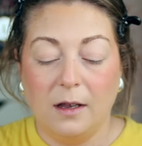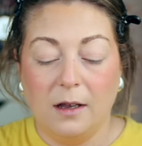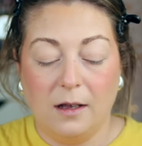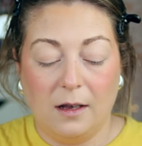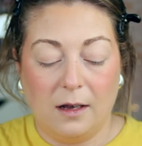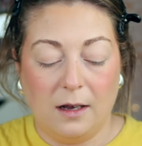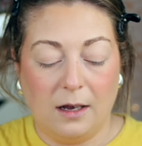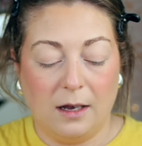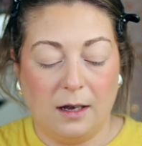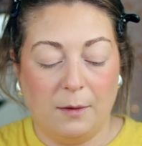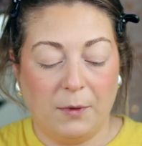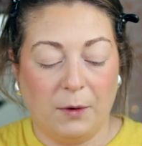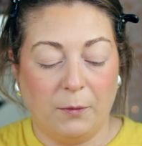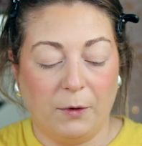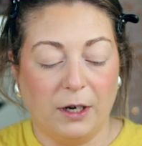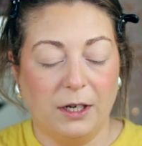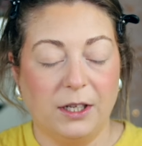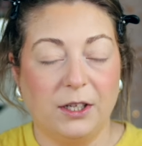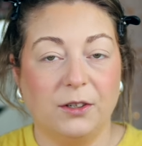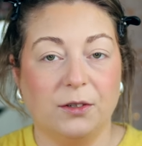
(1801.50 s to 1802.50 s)
We're
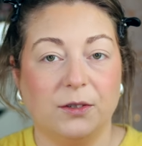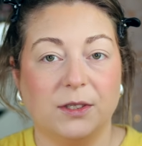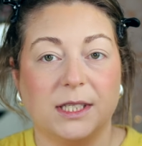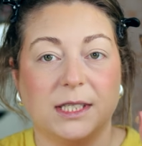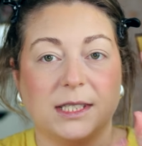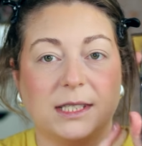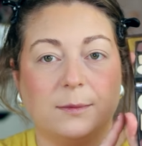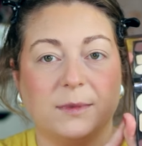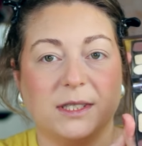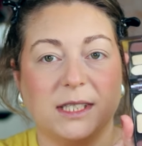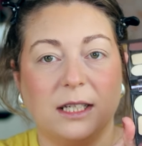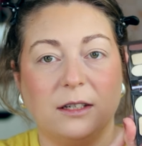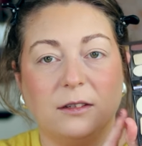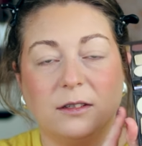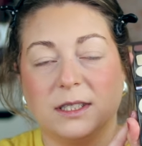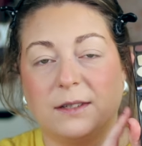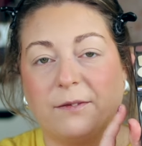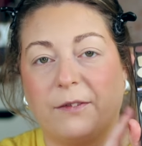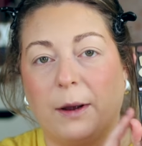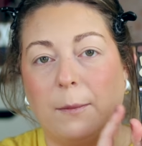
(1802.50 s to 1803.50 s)
going to use some
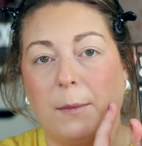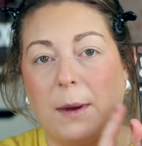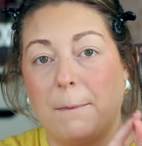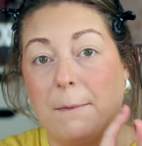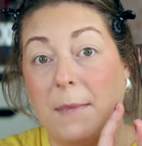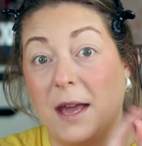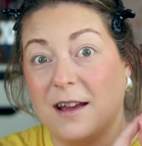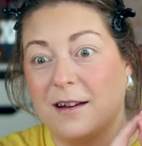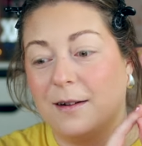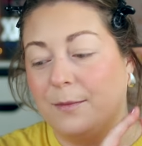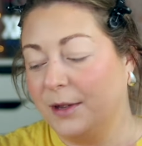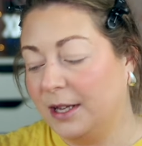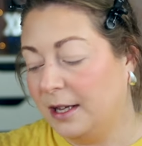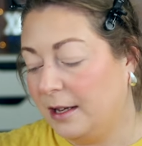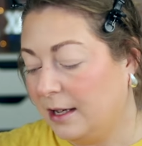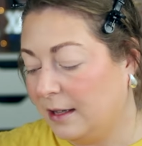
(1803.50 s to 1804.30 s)
singles from Makeup Geek,